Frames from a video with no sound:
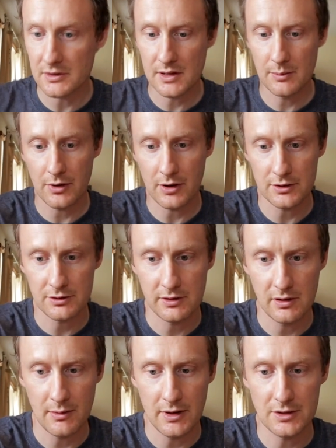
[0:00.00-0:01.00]
the same parts
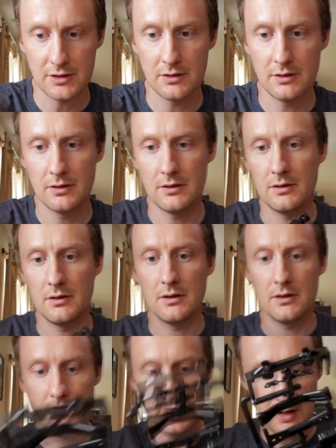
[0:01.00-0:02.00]
tree, I imagine.
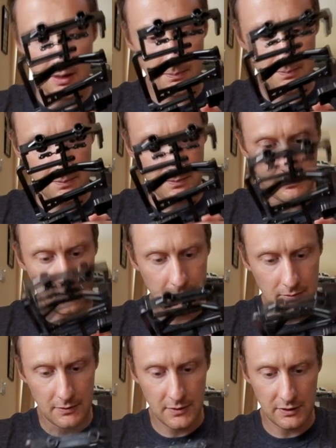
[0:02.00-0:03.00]
Yep.
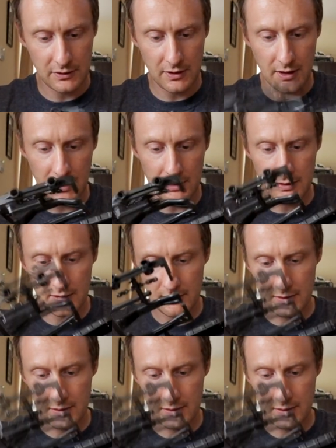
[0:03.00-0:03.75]
That's that.